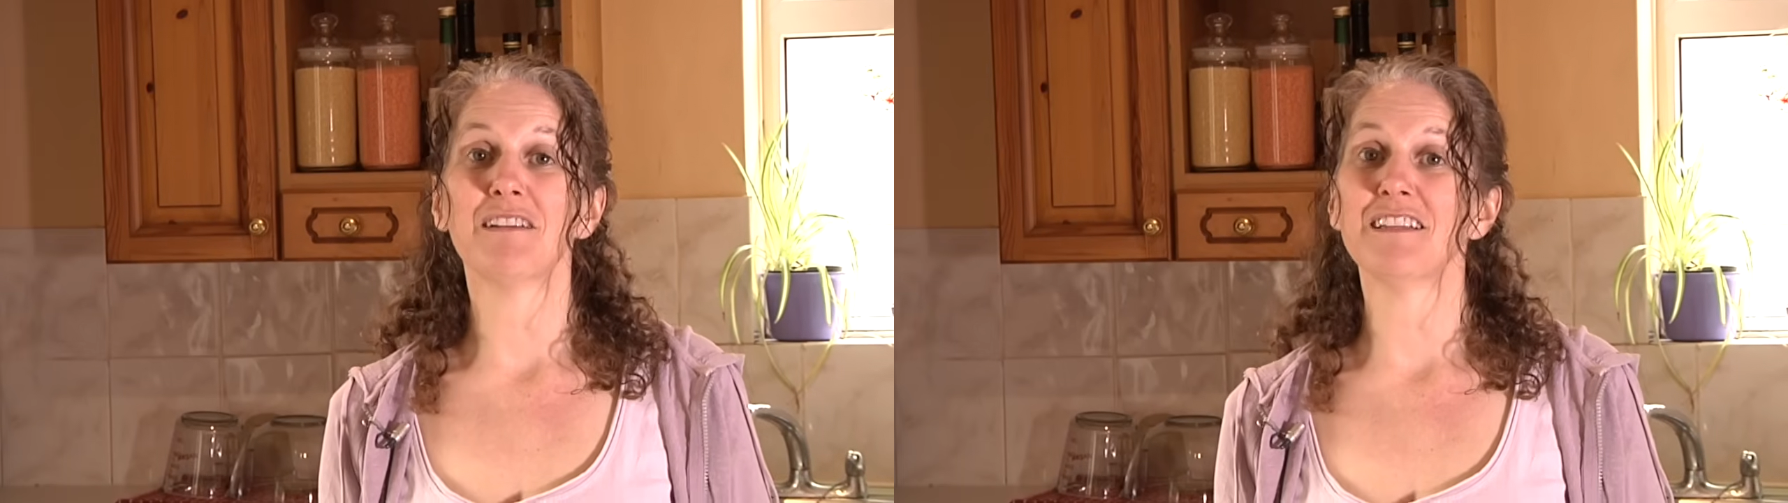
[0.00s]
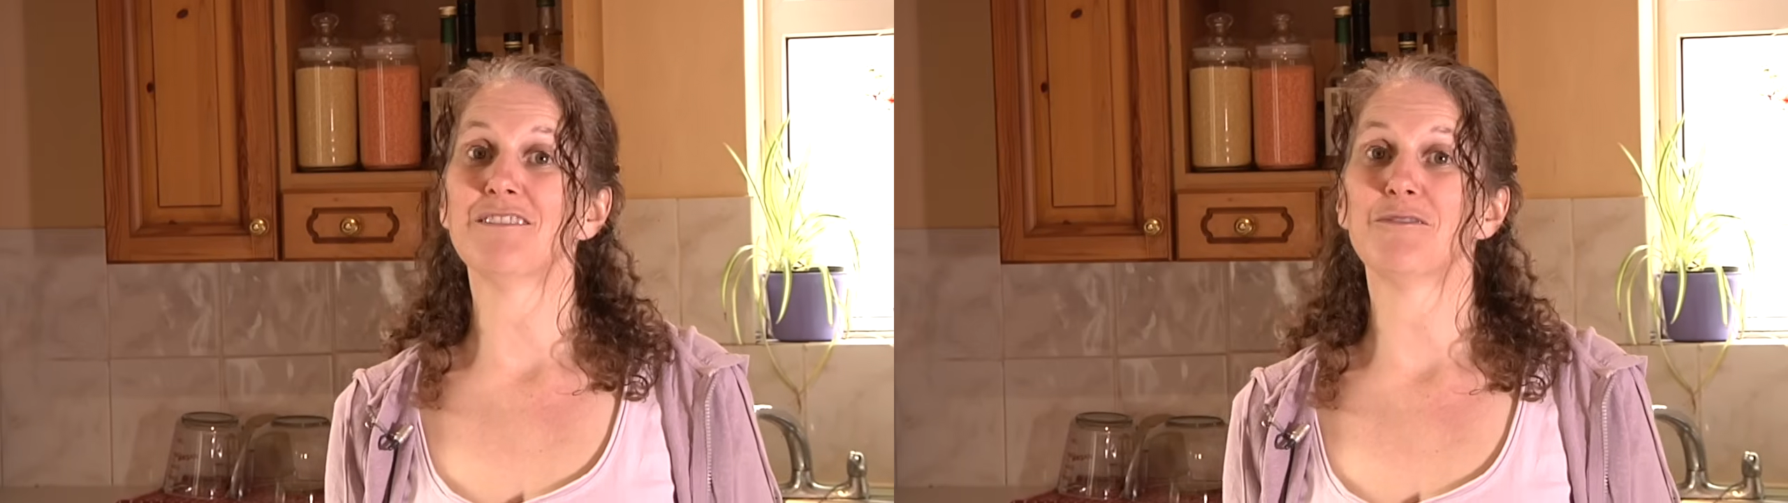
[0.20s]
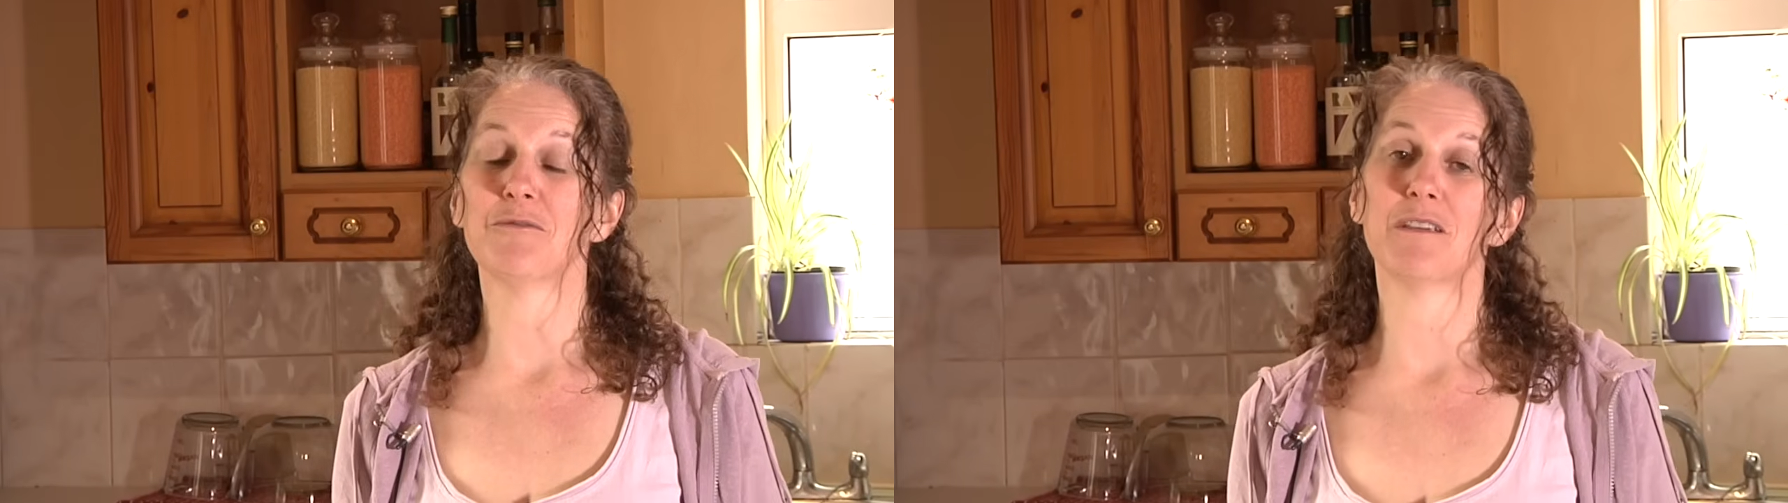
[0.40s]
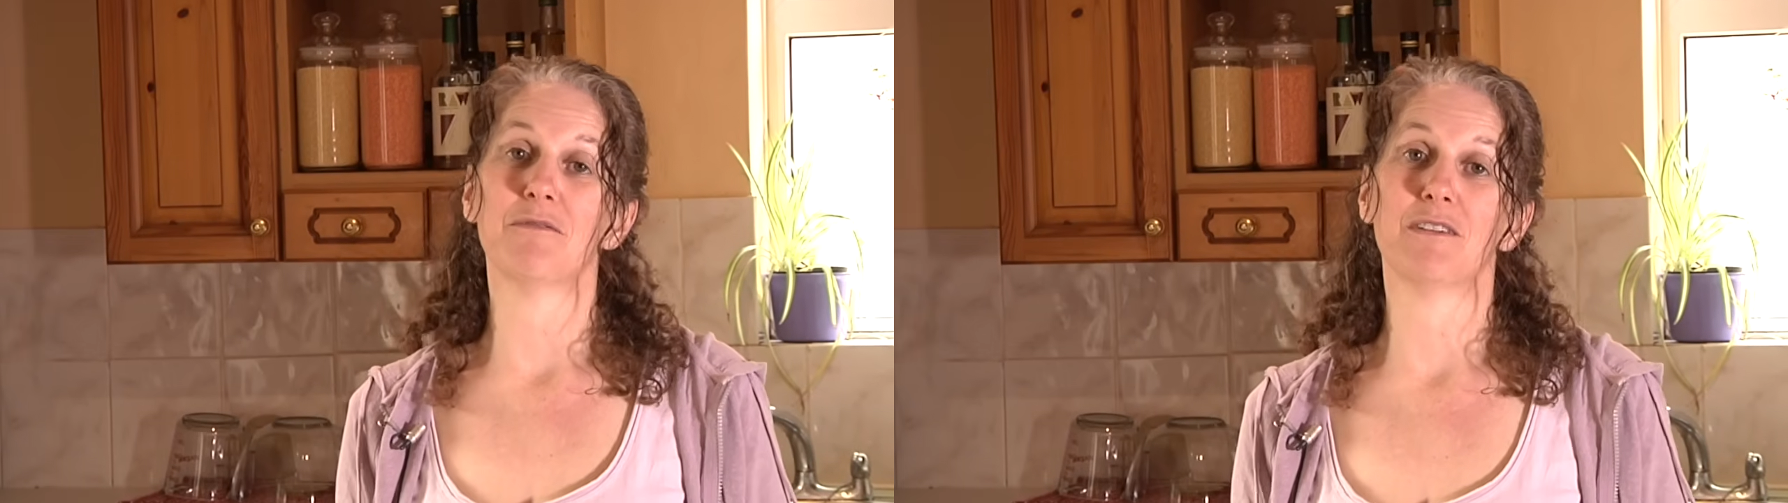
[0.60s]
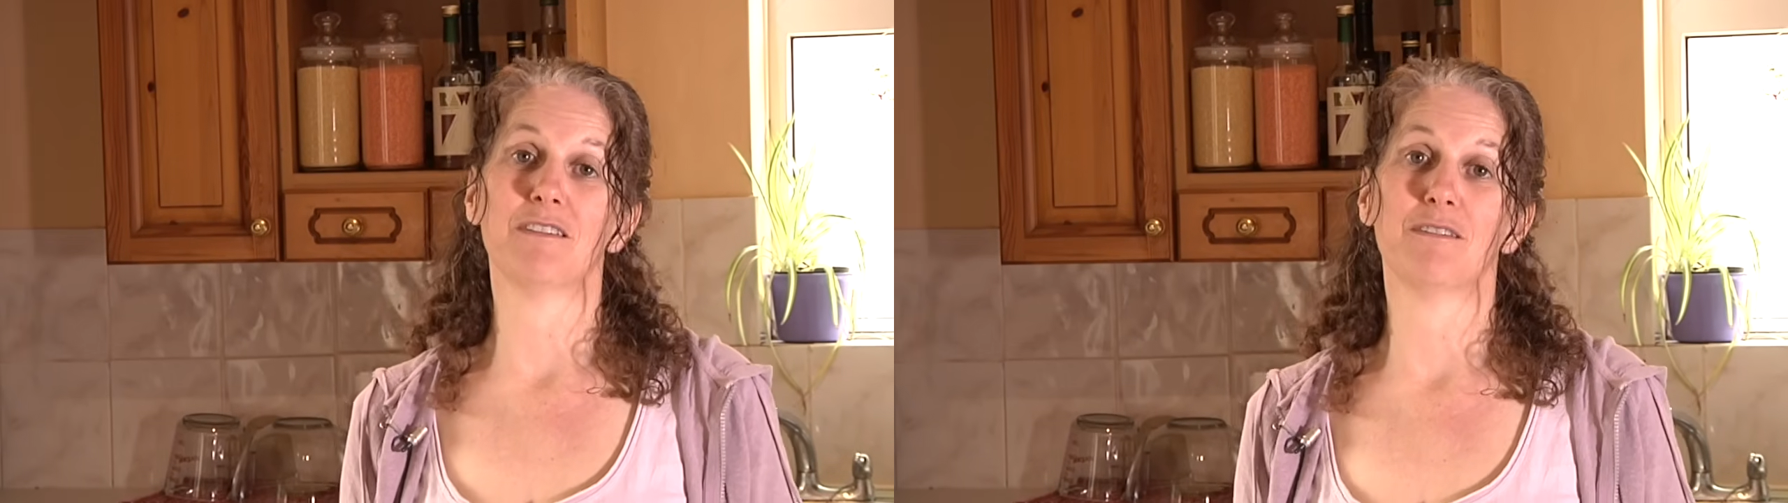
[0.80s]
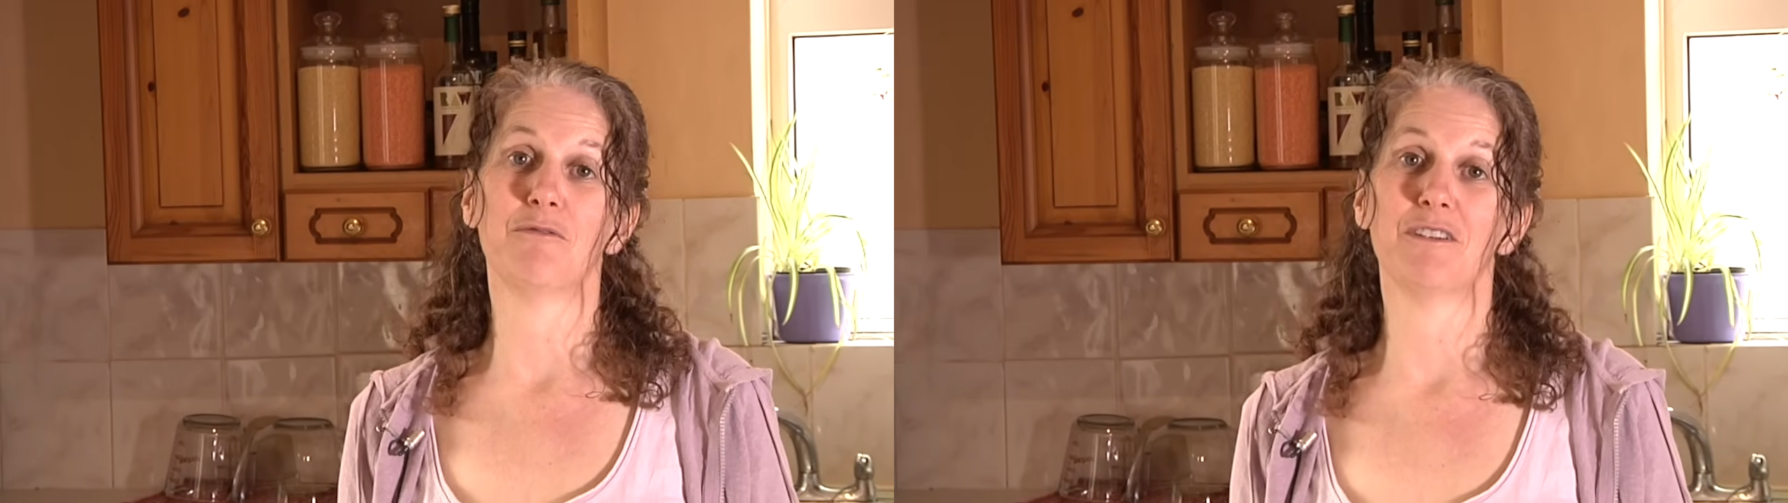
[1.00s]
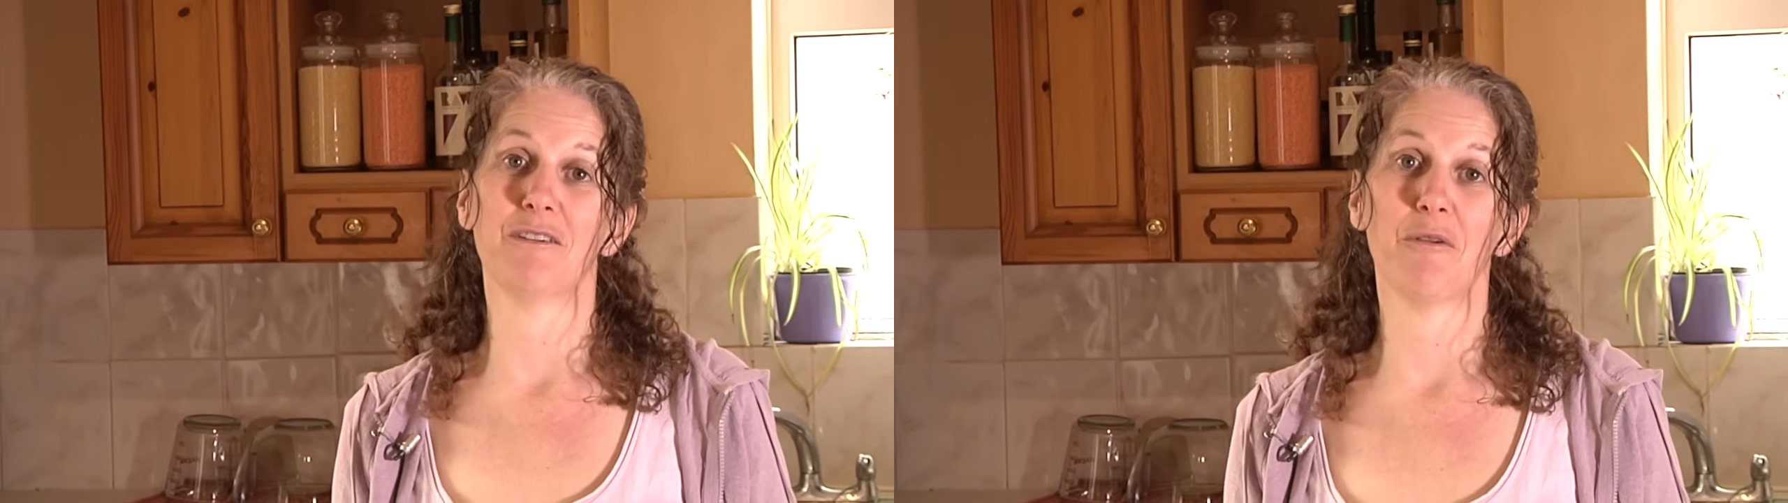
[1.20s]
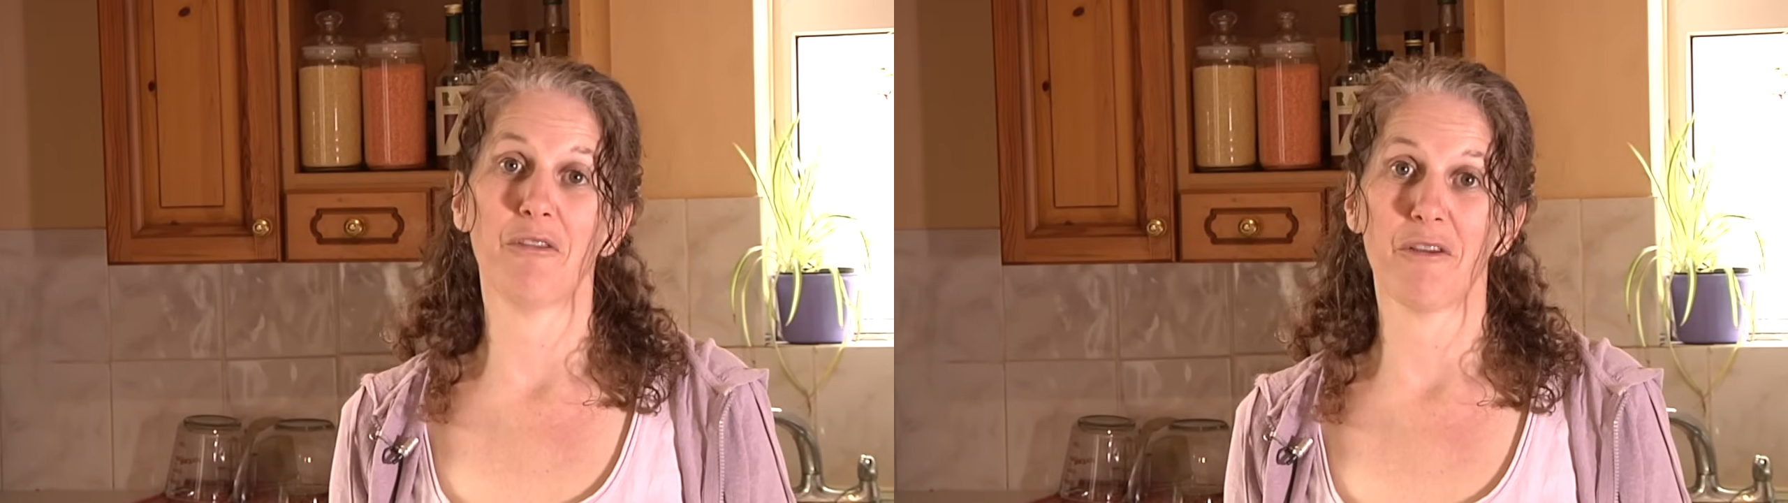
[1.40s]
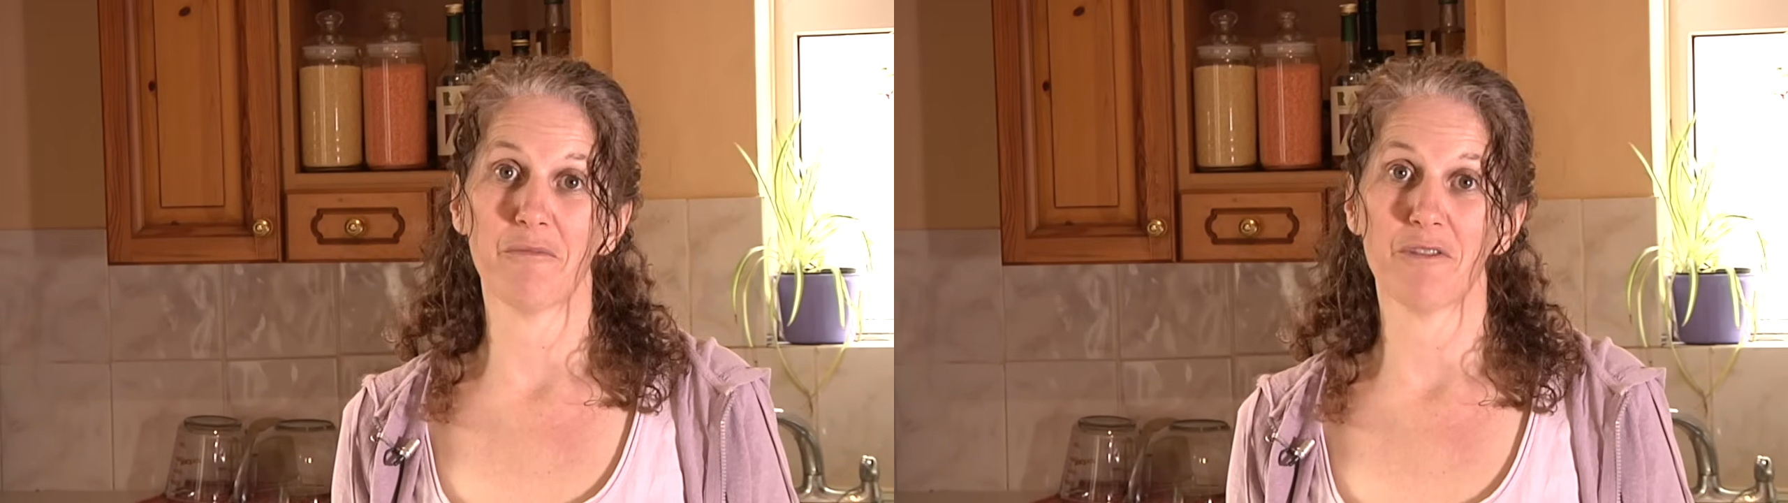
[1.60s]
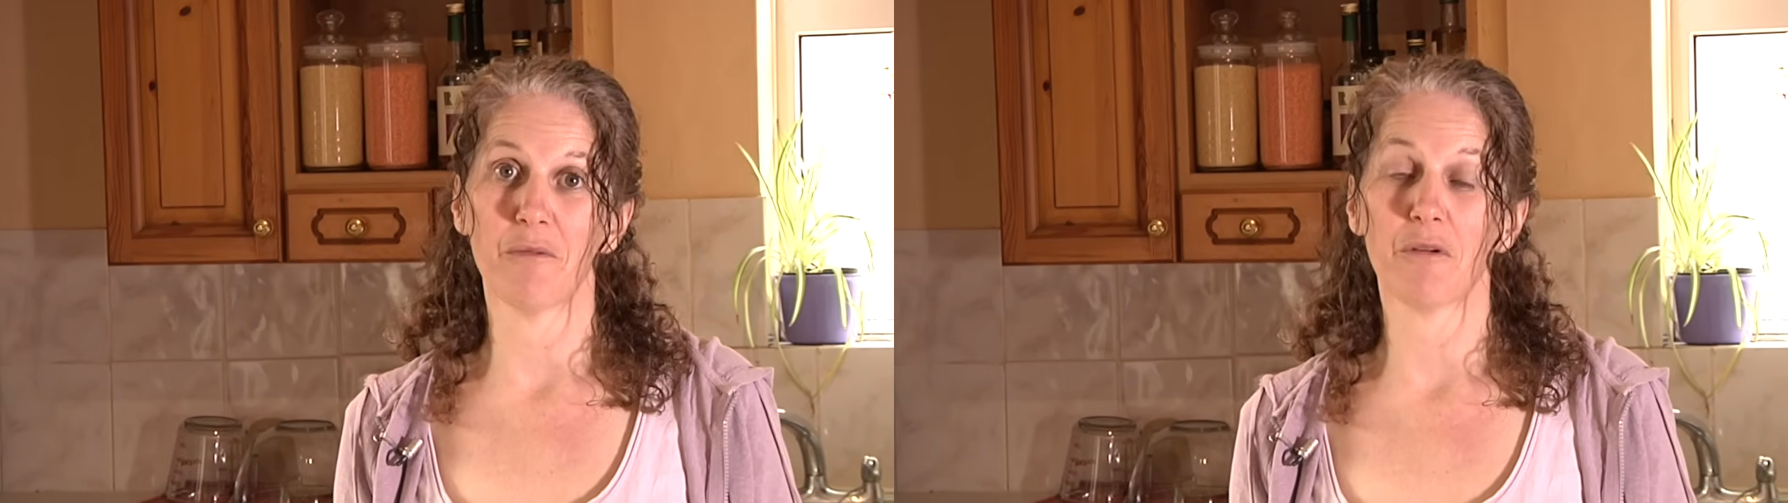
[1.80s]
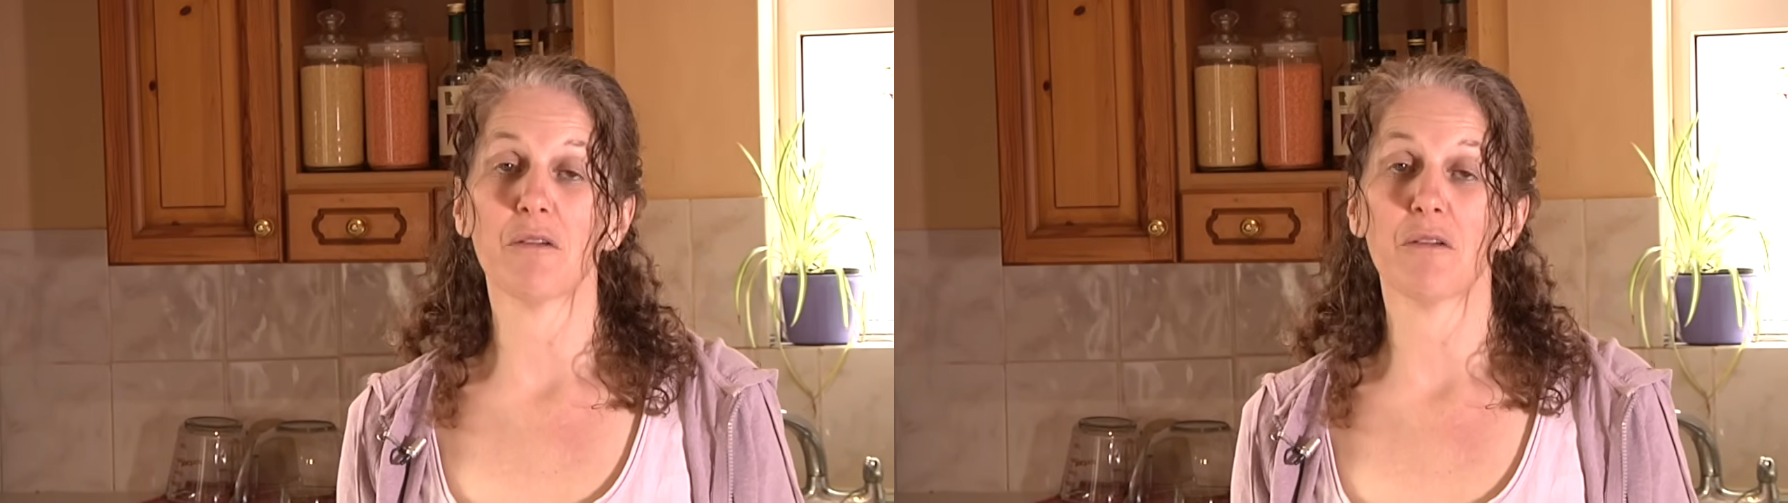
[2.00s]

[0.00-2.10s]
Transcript: please do give this video a thumbs up.